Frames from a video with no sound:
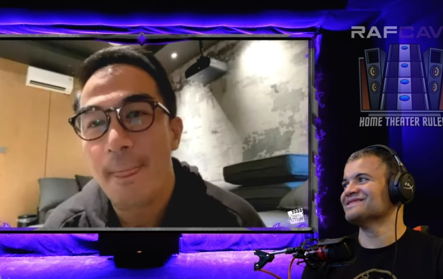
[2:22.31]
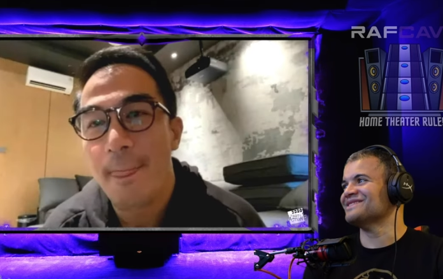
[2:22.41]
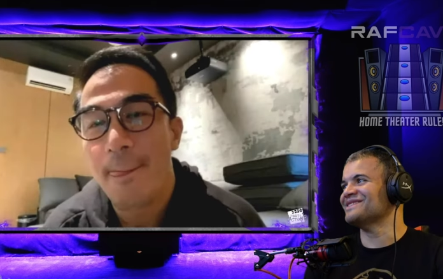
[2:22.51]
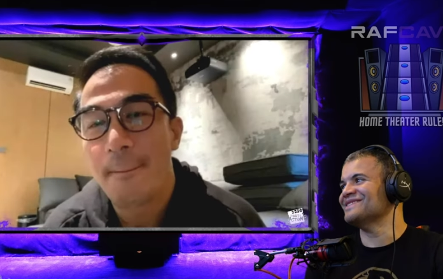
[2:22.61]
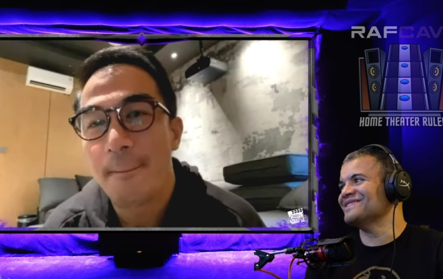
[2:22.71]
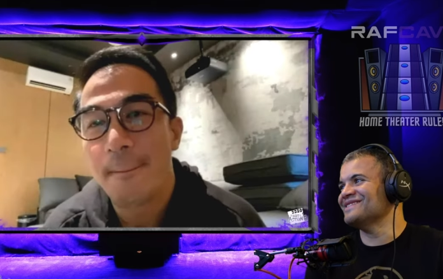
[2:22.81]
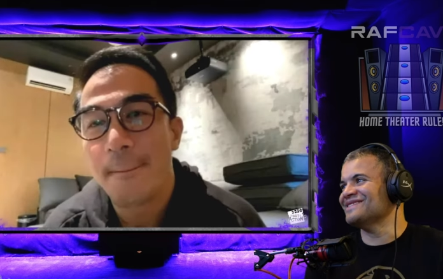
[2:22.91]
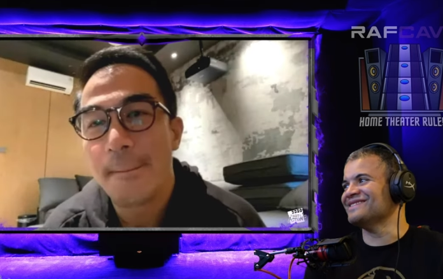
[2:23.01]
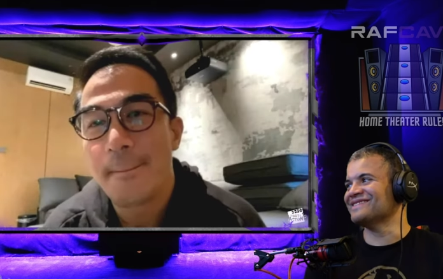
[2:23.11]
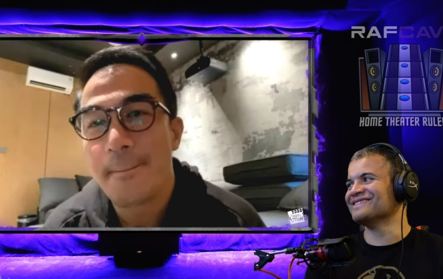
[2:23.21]
Speaker 1: or
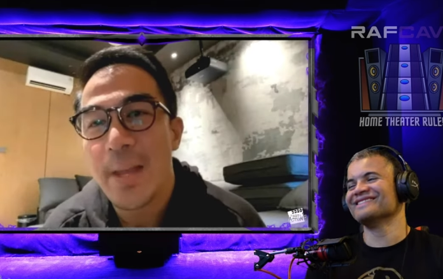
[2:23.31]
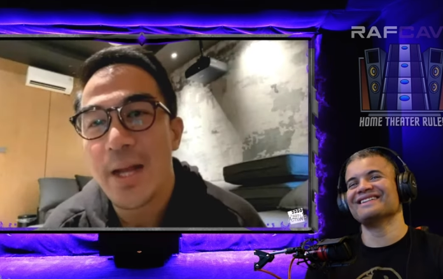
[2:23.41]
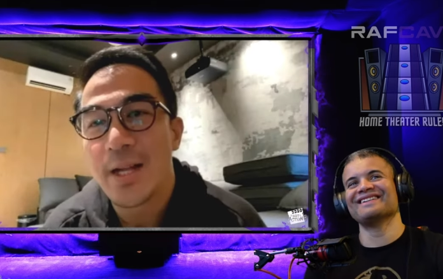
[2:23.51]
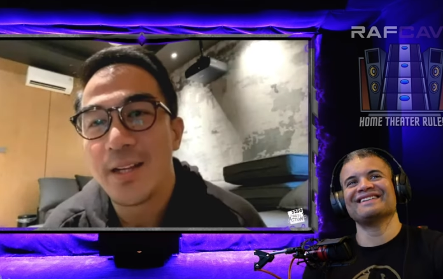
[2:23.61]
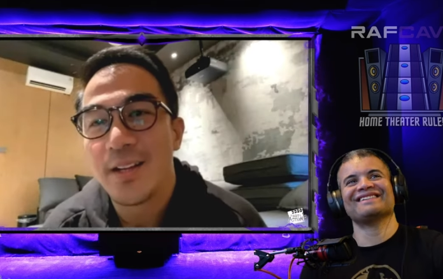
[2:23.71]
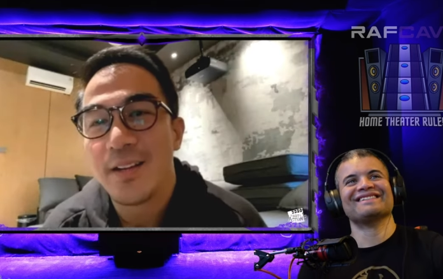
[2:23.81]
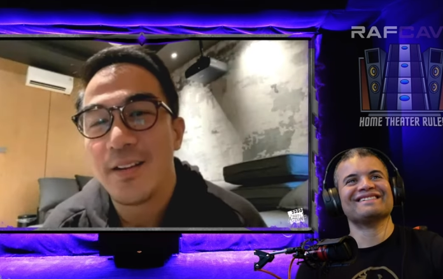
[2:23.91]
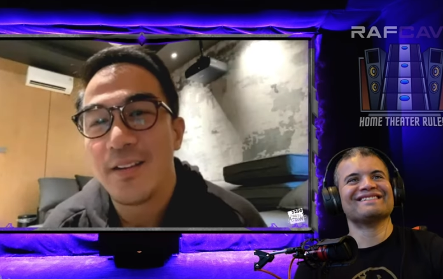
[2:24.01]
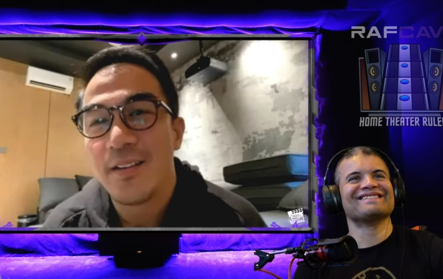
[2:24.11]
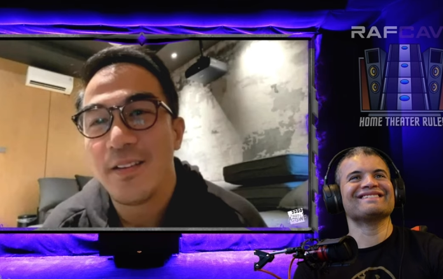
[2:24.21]
sworn to secrecy?
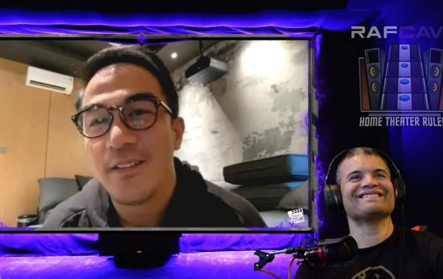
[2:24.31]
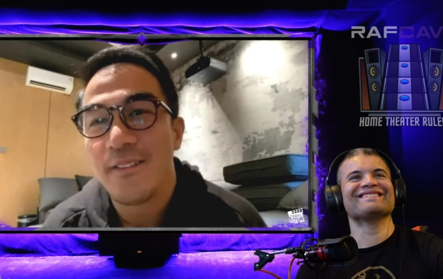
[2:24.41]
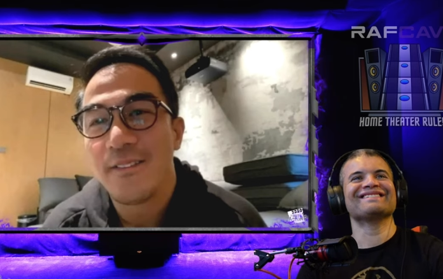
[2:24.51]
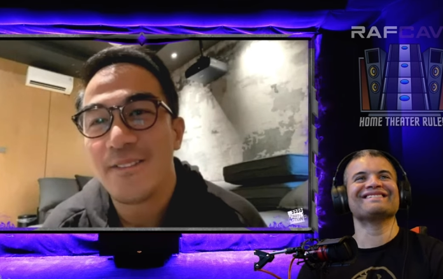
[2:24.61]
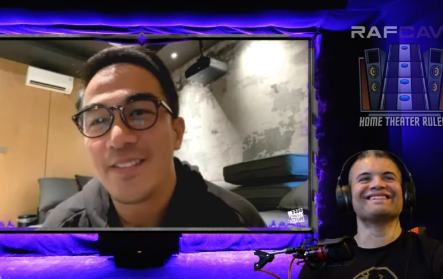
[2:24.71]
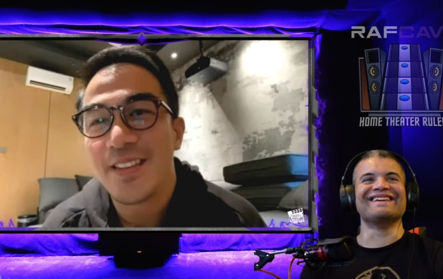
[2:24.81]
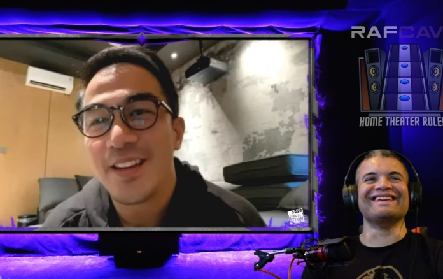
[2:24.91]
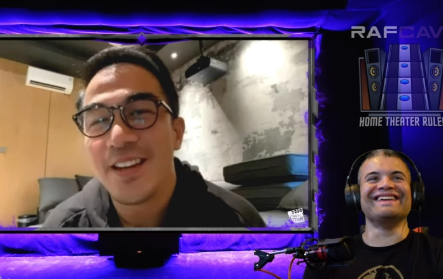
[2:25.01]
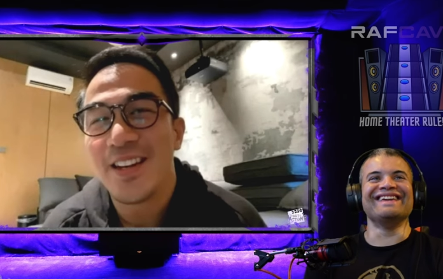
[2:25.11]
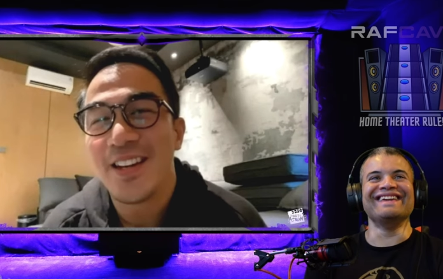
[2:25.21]
Uh,
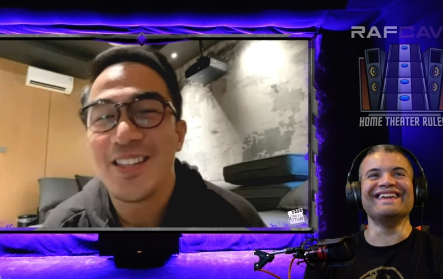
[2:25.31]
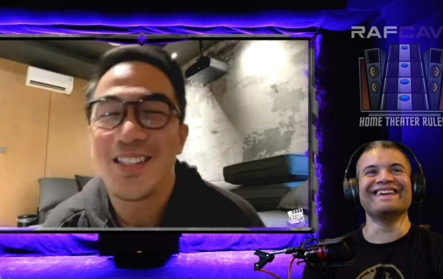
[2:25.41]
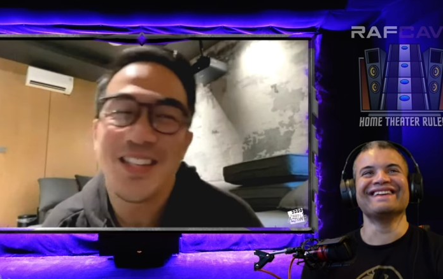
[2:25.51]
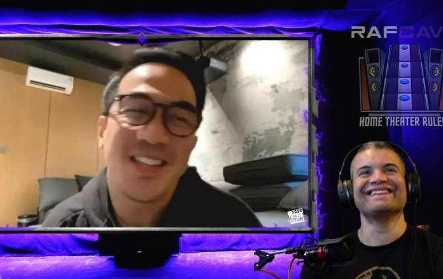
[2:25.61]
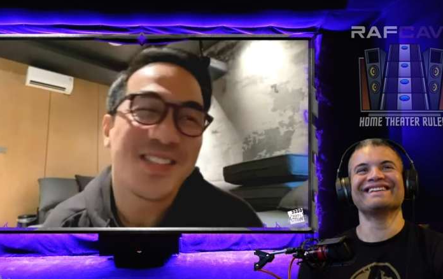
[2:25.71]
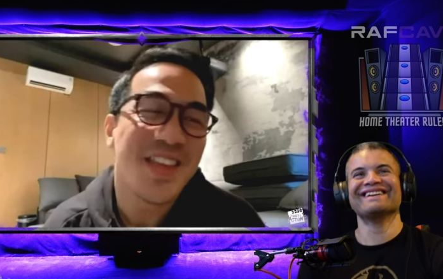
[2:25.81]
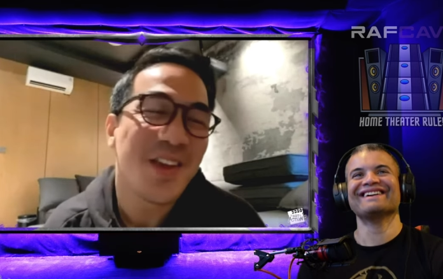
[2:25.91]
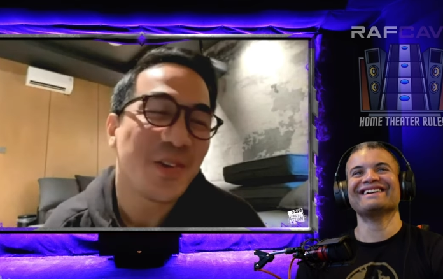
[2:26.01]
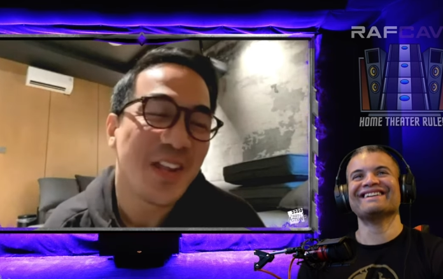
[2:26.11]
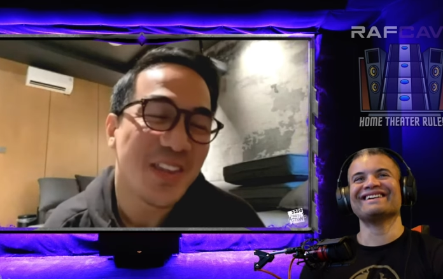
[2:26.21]
it's still a secret.
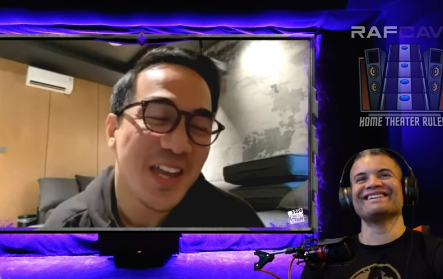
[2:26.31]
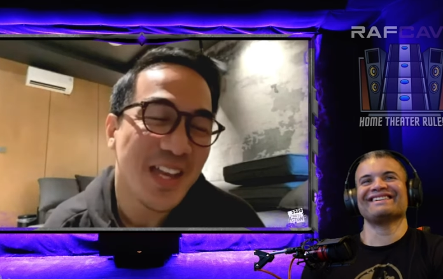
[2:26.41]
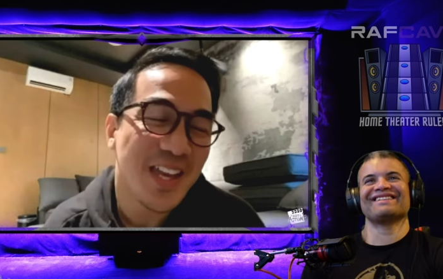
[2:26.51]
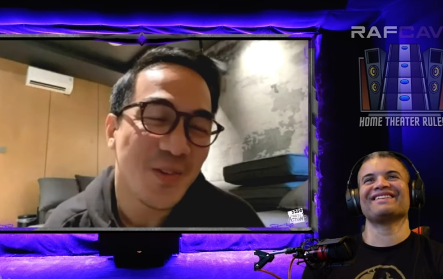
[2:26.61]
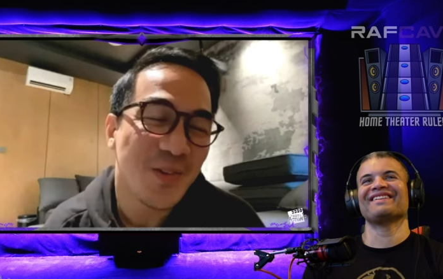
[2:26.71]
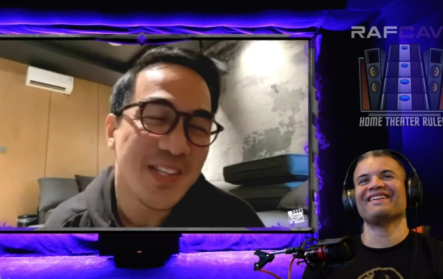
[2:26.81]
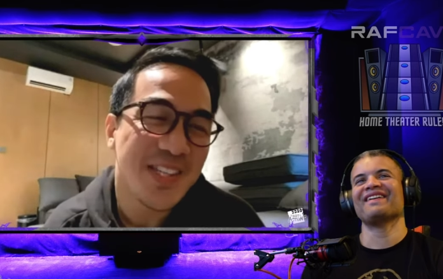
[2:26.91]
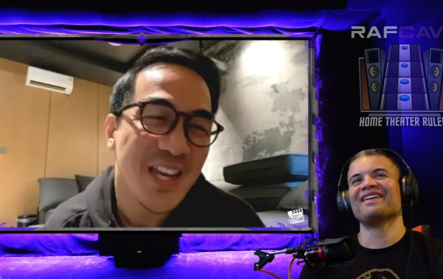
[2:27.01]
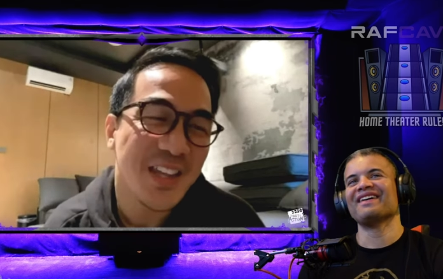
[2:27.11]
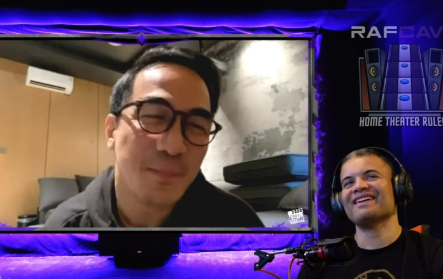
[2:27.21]
I think I can't really say
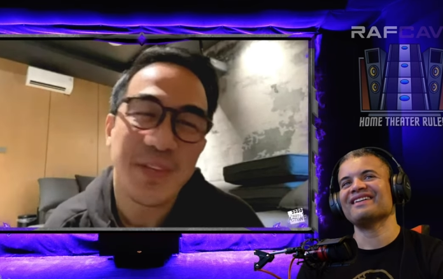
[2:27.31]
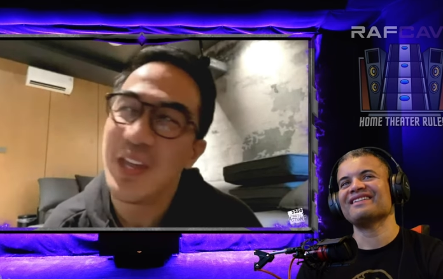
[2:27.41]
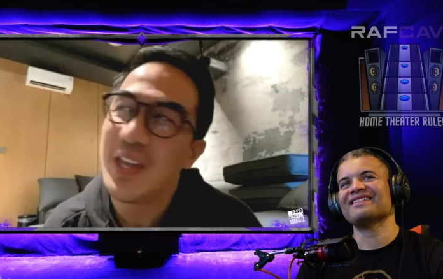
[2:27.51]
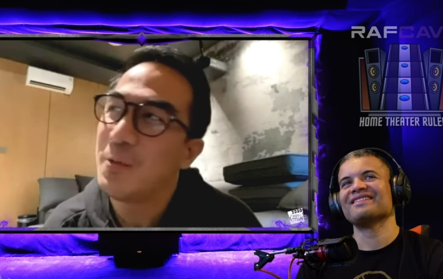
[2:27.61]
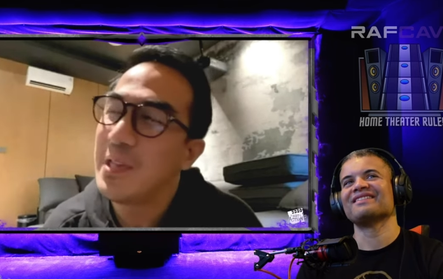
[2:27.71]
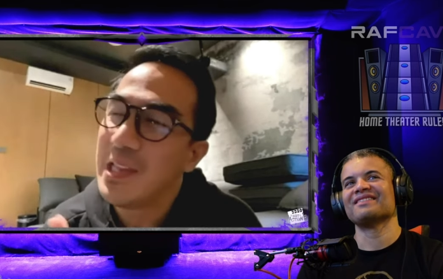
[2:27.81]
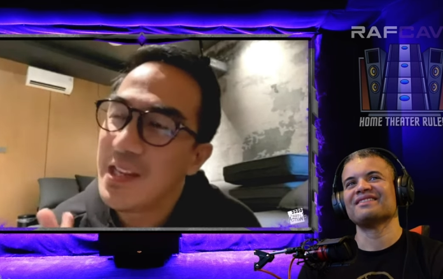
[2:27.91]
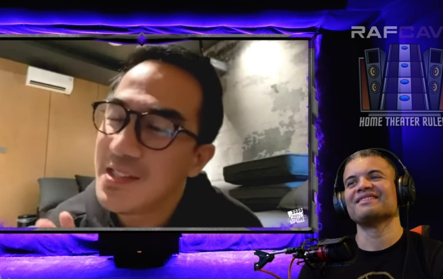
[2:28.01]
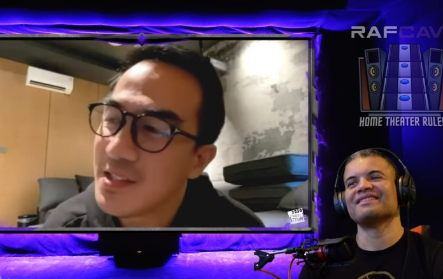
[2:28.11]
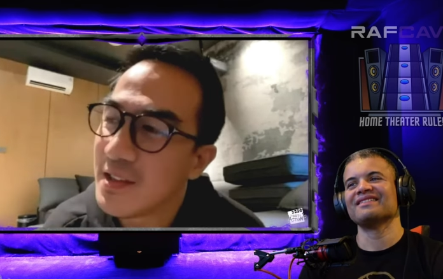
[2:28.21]
anything. But they released
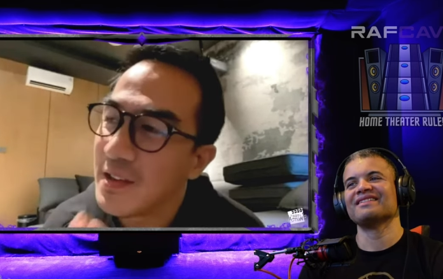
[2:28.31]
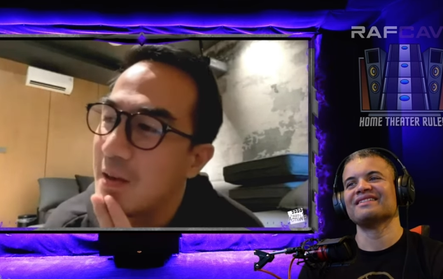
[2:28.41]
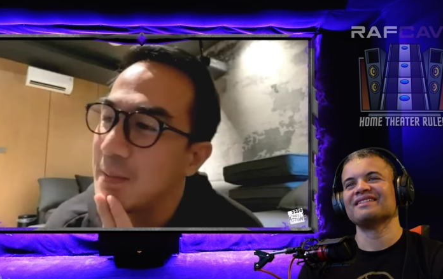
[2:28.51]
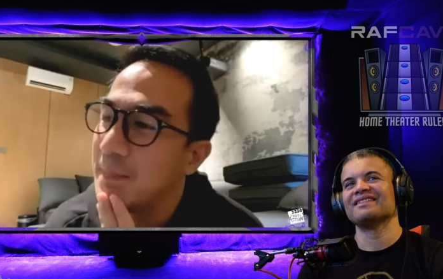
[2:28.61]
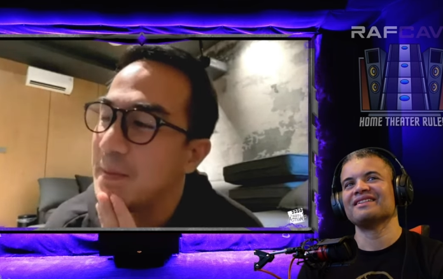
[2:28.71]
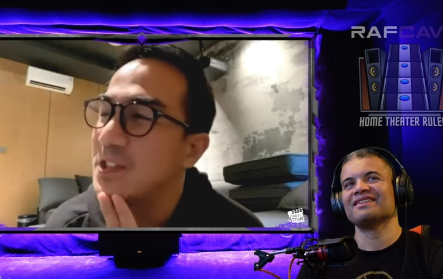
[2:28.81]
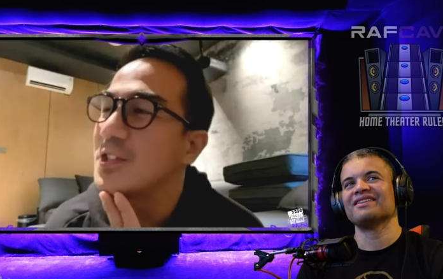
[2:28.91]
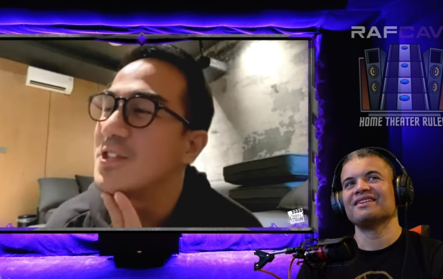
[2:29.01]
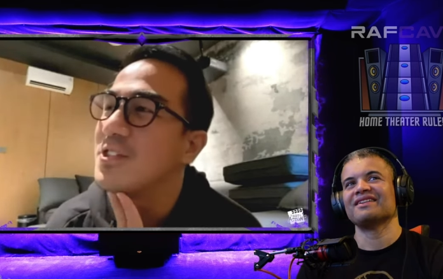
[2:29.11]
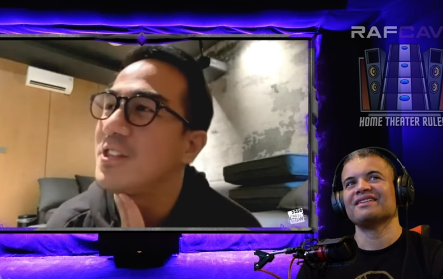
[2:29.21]
a couple pictures.